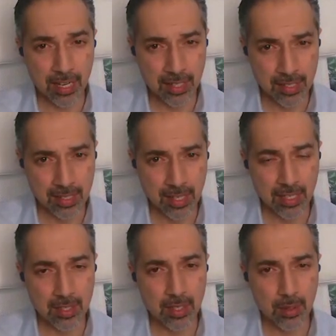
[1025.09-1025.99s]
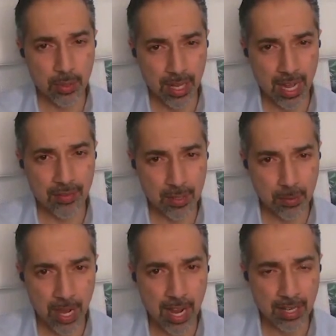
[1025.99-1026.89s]
United States would have
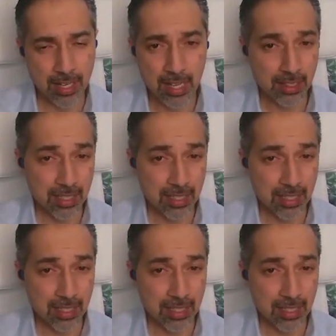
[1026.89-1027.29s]
its back,